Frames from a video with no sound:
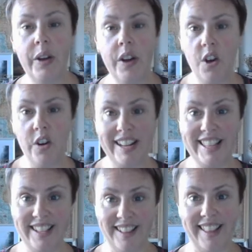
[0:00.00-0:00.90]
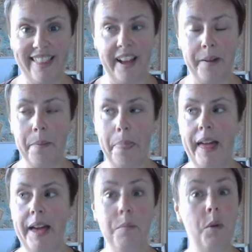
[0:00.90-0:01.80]
or anything like that.
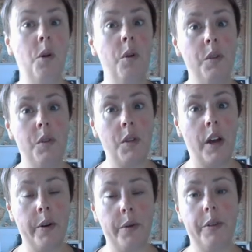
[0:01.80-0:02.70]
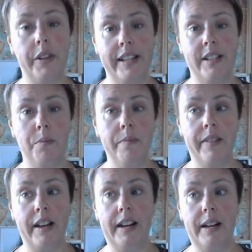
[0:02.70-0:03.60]
And because I know that his
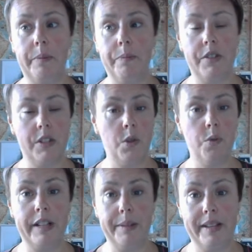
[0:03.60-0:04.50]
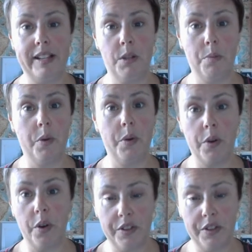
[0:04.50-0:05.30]
um, just a really big supporter of the